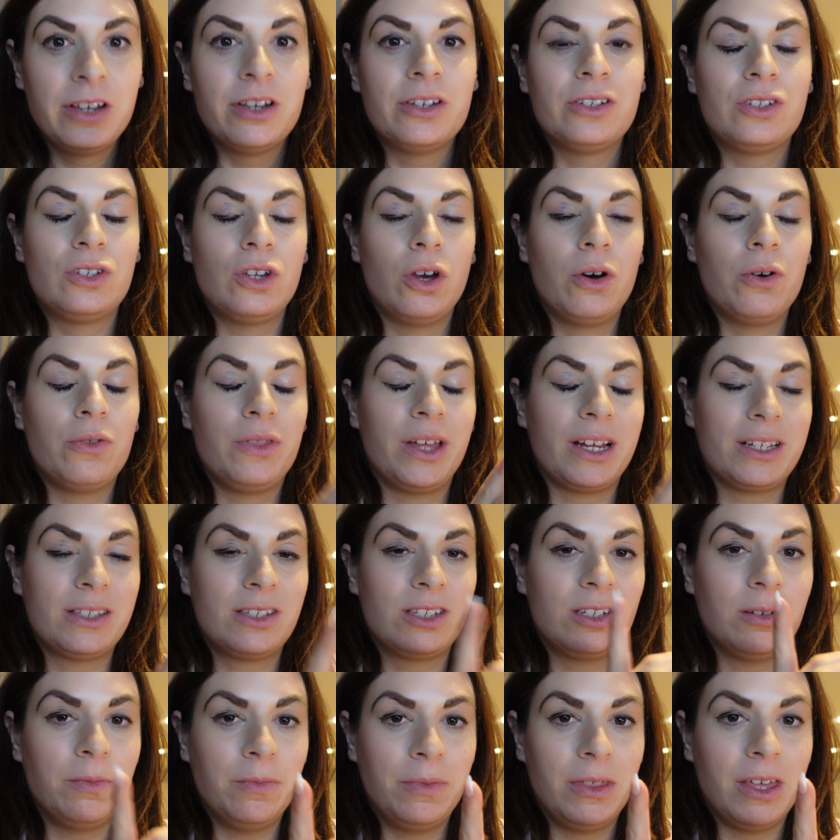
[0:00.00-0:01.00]
So that's
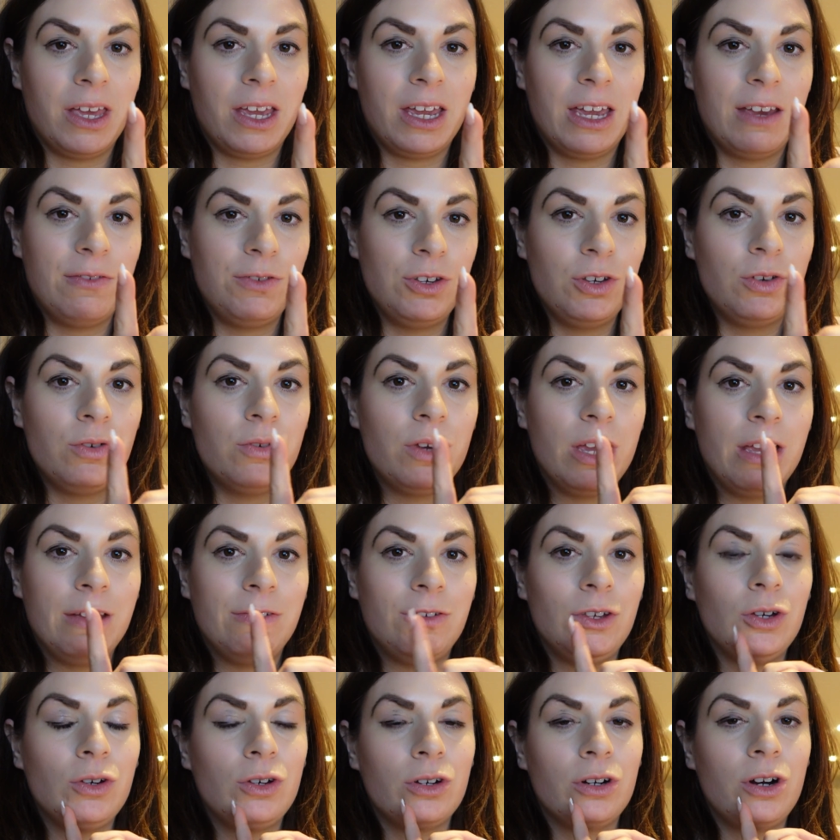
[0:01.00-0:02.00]
something, if
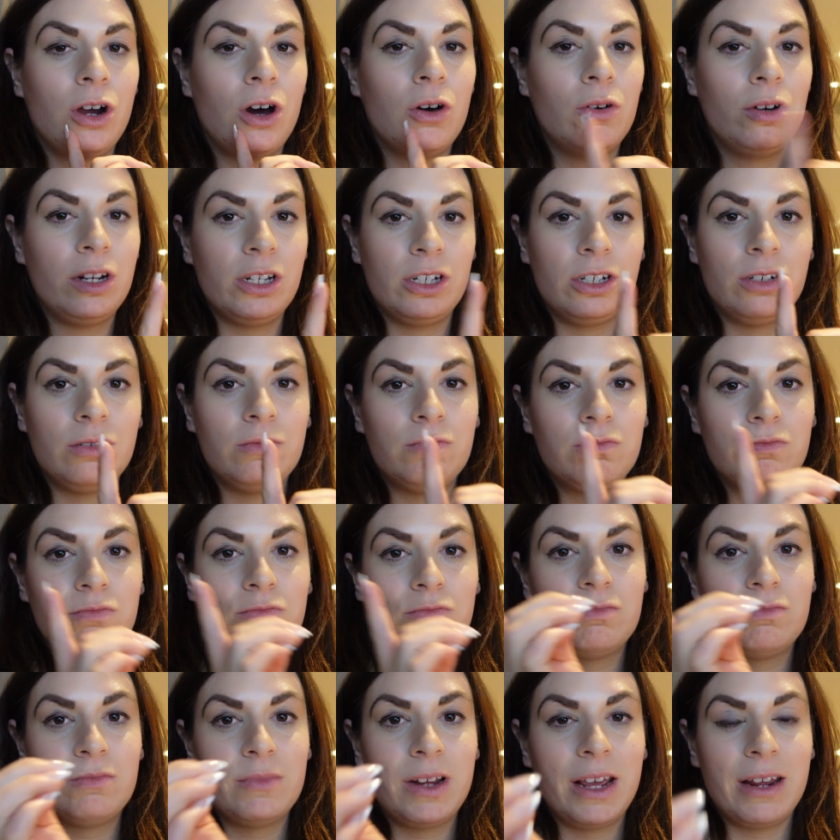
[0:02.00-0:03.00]
you can only
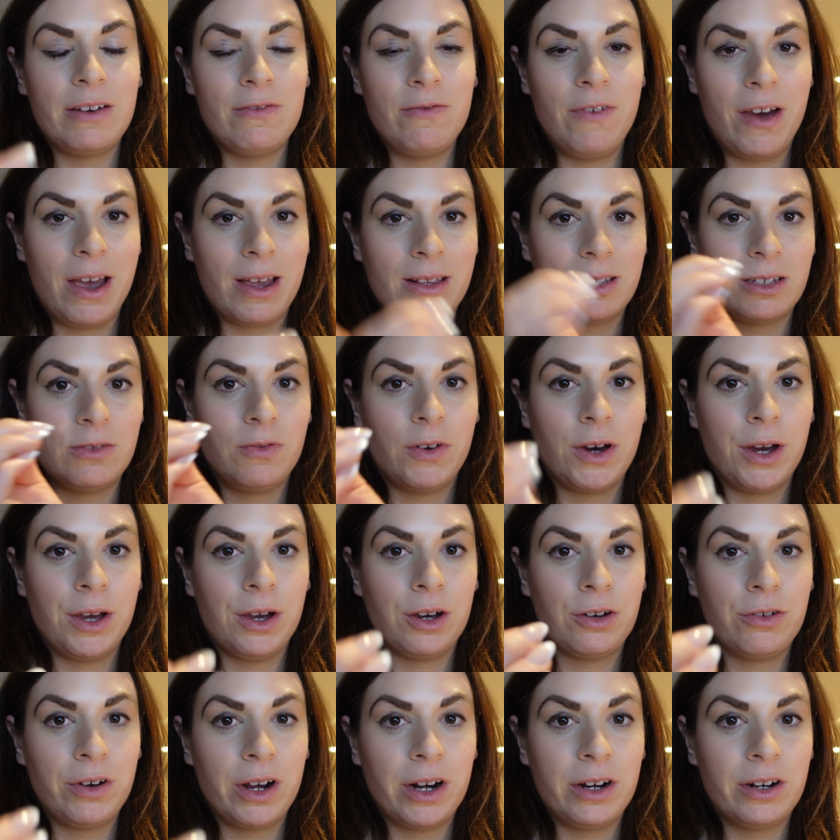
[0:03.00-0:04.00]
invest via
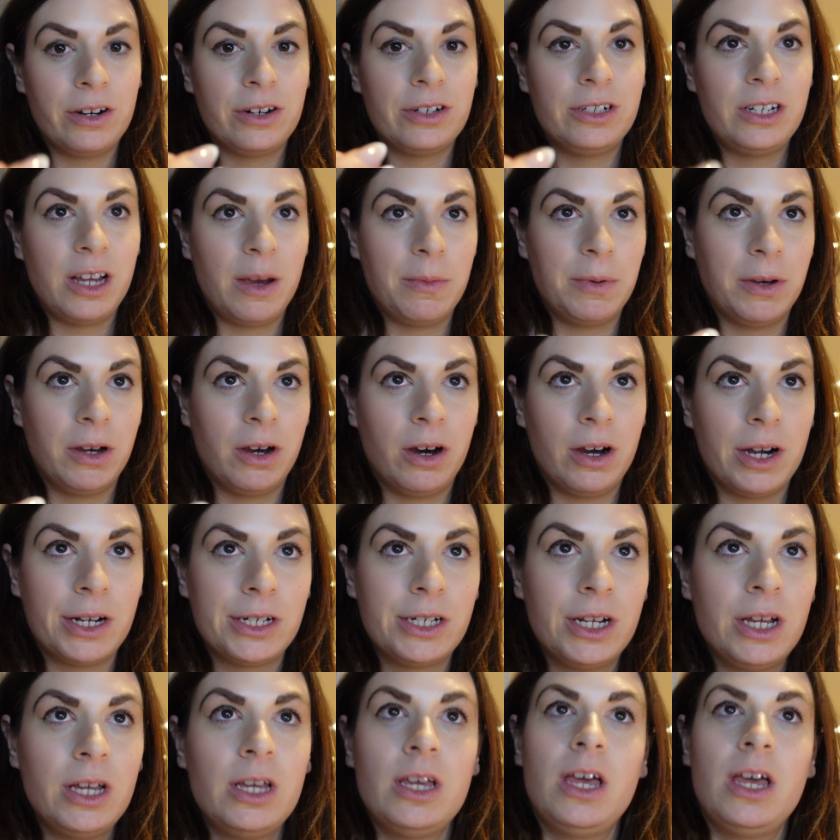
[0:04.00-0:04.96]
credit or debit card,